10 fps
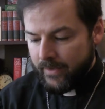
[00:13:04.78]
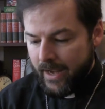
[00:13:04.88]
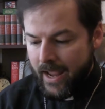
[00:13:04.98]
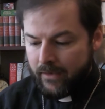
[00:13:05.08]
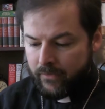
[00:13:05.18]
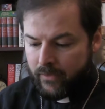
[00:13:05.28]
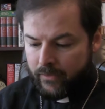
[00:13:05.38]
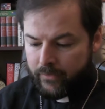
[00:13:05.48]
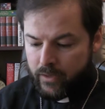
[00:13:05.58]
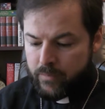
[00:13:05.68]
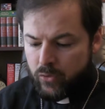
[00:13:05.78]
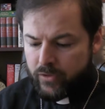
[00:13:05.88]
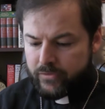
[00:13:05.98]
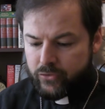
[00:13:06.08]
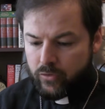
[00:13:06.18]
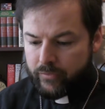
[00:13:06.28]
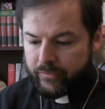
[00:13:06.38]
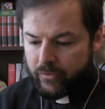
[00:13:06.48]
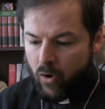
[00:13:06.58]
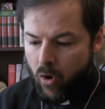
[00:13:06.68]
and the communion
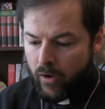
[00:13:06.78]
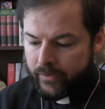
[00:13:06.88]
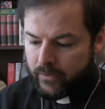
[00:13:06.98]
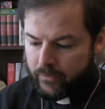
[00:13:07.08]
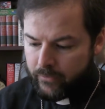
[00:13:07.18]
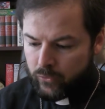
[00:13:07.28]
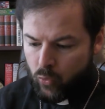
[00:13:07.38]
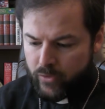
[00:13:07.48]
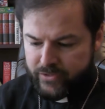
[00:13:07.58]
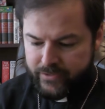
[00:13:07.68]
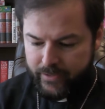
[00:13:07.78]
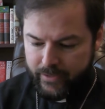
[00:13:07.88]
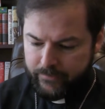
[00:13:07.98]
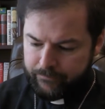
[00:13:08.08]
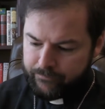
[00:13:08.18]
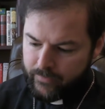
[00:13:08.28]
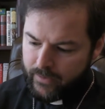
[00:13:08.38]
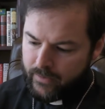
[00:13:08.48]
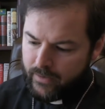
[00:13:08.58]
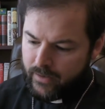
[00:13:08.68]
service on the Lord's Day,
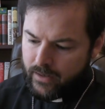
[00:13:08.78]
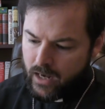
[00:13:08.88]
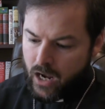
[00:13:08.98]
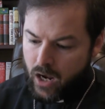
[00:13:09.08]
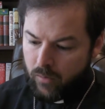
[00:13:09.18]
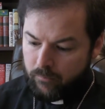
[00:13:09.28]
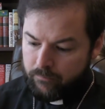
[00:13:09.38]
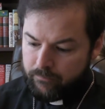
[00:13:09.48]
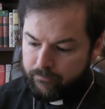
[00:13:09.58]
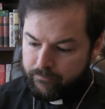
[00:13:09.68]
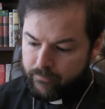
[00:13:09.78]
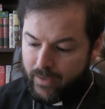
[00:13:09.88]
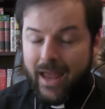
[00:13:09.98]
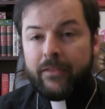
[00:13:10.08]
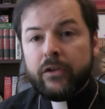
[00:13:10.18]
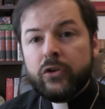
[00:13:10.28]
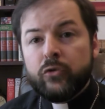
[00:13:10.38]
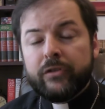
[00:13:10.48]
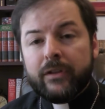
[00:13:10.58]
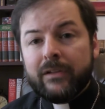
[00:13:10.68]
and then
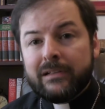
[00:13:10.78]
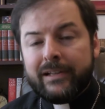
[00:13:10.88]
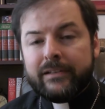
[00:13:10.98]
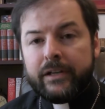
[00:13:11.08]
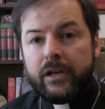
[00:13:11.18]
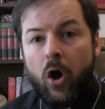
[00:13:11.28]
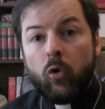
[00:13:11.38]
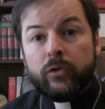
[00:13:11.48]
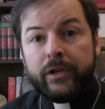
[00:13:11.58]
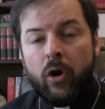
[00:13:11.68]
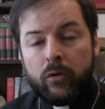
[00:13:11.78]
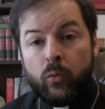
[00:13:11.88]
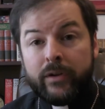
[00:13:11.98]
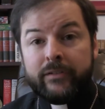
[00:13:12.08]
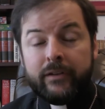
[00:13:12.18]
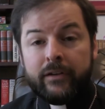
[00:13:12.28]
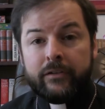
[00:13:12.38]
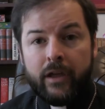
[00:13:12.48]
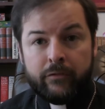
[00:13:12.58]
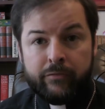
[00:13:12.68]
using the litany only on Wednesdays
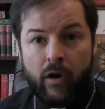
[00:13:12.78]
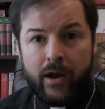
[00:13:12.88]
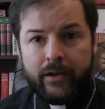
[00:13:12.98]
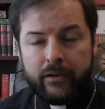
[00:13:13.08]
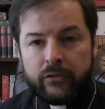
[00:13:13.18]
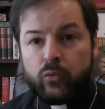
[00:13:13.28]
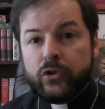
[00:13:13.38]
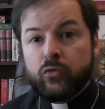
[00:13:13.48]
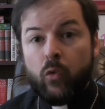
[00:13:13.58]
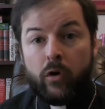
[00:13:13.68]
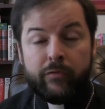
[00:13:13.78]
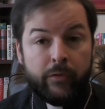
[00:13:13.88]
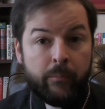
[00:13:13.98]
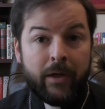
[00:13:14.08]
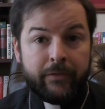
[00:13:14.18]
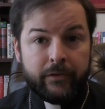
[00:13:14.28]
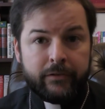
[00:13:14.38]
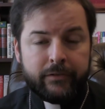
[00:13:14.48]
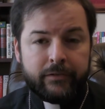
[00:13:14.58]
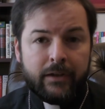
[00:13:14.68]
and Fridays, which were for the
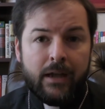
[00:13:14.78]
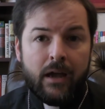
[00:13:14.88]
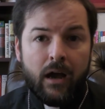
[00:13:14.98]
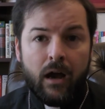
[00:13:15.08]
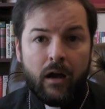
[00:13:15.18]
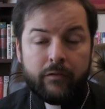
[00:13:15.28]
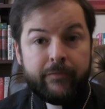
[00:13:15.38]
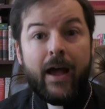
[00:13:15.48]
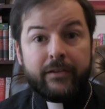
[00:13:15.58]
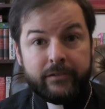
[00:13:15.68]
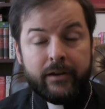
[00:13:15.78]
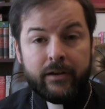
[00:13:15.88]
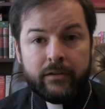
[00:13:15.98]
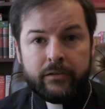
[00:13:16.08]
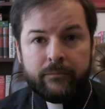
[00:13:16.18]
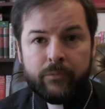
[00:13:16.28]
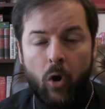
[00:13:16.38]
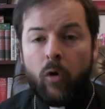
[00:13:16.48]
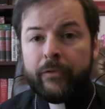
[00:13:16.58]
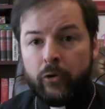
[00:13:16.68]
Methodists fast days.
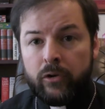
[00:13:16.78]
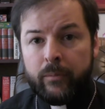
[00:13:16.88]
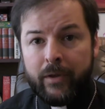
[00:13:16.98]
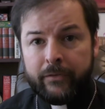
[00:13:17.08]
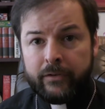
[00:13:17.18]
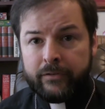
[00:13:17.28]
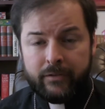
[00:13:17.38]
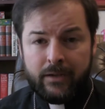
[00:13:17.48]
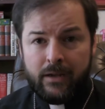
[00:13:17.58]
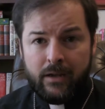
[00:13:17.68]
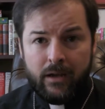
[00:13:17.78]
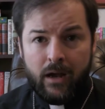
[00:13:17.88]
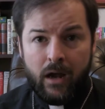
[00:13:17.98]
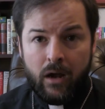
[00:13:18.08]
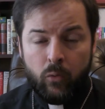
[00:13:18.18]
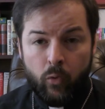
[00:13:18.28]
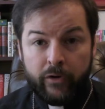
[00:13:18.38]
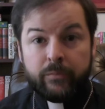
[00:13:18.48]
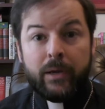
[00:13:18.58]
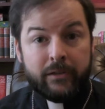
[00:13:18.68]
All the early Methodists were
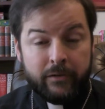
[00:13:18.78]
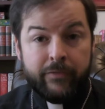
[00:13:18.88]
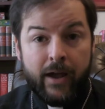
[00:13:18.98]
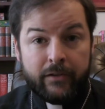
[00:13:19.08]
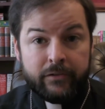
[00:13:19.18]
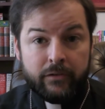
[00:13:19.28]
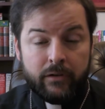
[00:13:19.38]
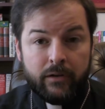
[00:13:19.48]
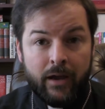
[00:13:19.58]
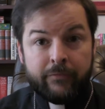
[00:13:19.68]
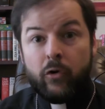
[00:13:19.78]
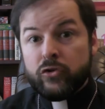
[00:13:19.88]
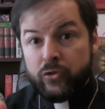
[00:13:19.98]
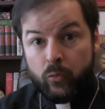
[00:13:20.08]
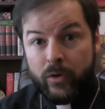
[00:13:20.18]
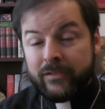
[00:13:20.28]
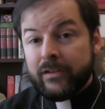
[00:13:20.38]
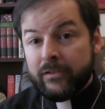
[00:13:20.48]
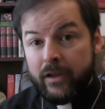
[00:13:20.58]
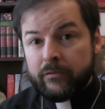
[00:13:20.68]
expected to fast at first on
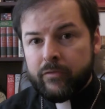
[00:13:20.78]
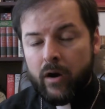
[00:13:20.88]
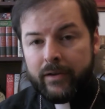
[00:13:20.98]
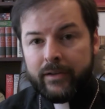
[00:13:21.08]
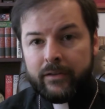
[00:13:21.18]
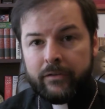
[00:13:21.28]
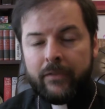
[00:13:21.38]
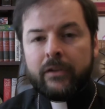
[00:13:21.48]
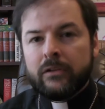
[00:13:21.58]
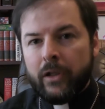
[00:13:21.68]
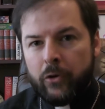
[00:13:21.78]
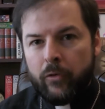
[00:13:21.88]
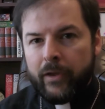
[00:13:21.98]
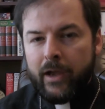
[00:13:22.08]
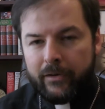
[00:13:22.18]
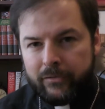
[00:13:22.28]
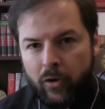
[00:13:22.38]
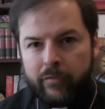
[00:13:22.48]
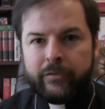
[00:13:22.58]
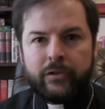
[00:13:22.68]
Wednesdays and Fridays, and then later they kind of
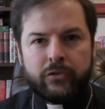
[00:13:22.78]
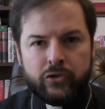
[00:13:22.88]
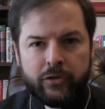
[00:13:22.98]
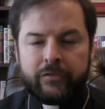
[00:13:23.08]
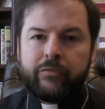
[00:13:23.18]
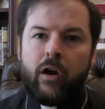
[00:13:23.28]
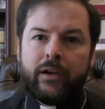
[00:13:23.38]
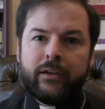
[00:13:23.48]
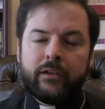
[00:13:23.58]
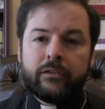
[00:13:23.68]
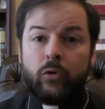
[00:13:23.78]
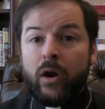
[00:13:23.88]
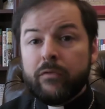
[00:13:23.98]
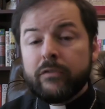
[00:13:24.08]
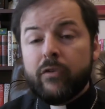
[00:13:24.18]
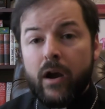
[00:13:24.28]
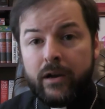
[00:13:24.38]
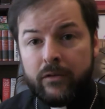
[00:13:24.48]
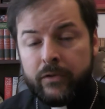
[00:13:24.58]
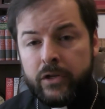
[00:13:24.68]
softened it to just Fridays. So every
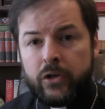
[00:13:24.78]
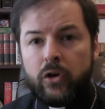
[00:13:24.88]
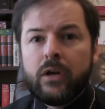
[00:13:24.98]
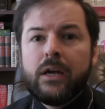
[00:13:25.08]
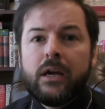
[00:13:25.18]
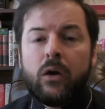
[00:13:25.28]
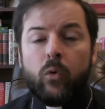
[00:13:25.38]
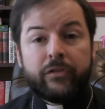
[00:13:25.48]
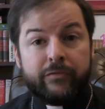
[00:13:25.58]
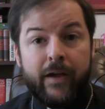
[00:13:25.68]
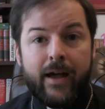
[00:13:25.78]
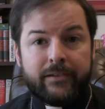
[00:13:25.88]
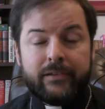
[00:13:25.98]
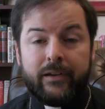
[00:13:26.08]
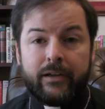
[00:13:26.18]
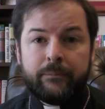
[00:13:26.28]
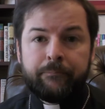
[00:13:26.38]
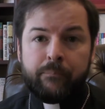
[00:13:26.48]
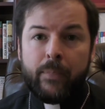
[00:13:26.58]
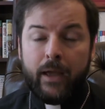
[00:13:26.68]
Friday of the year was a fast day,
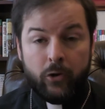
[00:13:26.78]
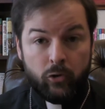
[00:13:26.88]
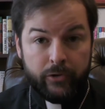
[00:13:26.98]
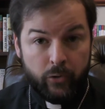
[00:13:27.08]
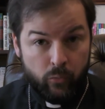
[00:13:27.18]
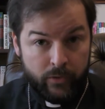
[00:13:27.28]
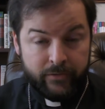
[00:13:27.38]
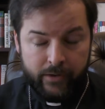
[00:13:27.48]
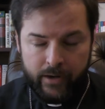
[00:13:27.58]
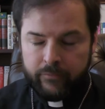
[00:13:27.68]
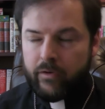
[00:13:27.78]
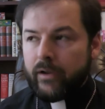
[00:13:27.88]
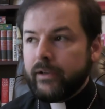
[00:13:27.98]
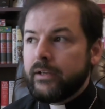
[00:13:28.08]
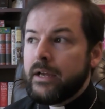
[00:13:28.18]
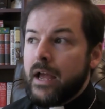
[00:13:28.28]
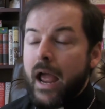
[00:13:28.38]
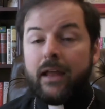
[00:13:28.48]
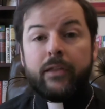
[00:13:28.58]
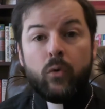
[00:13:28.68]
and earlier Wednesday and Friday,
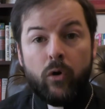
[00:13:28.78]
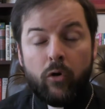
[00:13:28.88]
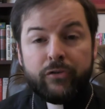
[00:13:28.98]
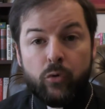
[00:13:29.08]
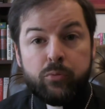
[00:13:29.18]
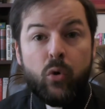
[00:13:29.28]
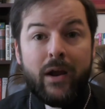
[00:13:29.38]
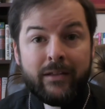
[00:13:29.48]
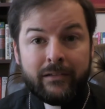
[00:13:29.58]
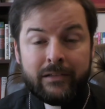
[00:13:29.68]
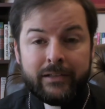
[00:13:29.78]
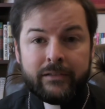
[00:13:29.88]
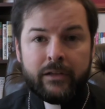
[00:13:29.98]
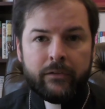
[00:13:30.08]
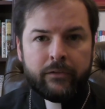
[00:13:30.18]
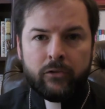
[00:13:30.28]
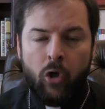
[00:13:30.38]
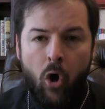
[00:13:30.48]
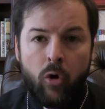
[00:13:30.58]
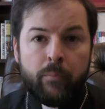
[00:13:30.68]
and they would also pray the litany, this
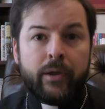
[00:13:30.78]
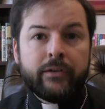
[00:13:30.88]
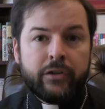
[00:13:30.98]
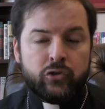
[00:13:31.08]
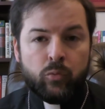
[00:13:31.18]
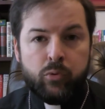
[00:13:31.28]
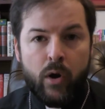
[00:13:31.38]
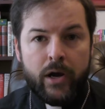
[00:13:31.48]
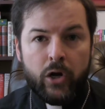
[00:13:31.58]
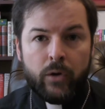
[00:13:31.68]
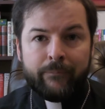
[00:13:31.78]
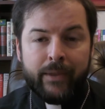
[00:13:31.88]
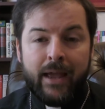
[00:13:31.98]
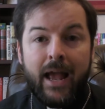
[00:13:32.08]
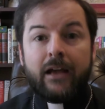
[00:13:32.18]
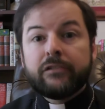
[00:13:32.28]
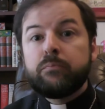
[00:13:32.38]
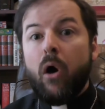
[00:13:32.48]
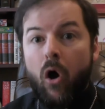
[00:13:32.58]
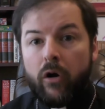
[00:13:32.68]
long penitential prayer, as
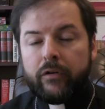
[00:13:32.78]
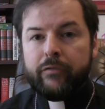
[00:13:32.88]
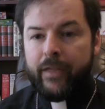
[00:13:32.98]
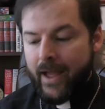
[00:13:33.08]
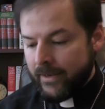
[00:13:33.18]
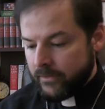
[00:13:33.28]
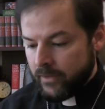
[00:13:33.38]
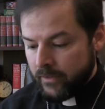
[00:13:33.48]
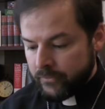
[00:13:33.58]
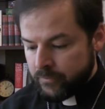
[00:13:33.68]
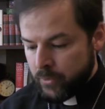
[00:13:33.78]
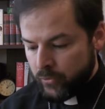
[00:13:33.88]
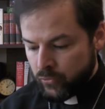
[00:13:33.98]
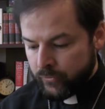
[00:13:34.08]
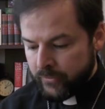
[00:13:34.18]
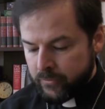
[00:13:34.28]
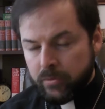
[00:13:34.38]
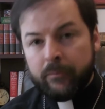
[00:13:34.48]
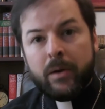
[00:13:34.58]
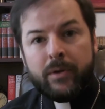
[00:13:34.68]
part of that spiritual
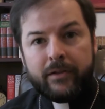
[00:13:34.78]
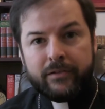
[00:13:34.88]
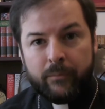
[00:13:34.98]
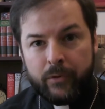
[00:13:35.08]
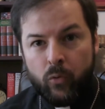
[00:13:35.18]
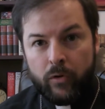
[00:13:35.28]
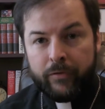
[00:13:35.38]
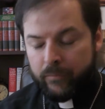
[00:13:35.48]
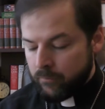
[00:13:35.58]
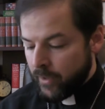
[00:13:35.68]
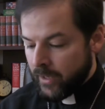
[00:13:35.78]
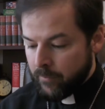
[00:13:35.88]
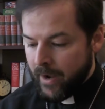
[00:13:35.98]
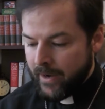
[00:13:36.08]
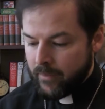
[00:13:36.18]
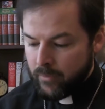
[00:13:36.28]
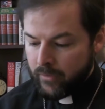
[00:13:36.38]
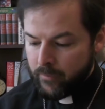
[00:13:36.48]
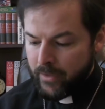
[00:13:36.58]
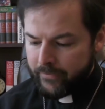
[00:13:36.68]
discipline. Maybe that's something worth bringing back among
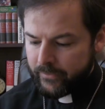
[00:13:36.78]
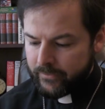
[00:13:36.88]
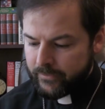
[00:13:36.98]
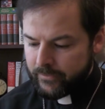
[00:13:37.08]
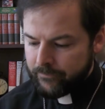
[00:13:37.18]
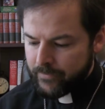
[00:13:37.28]
the Methodists.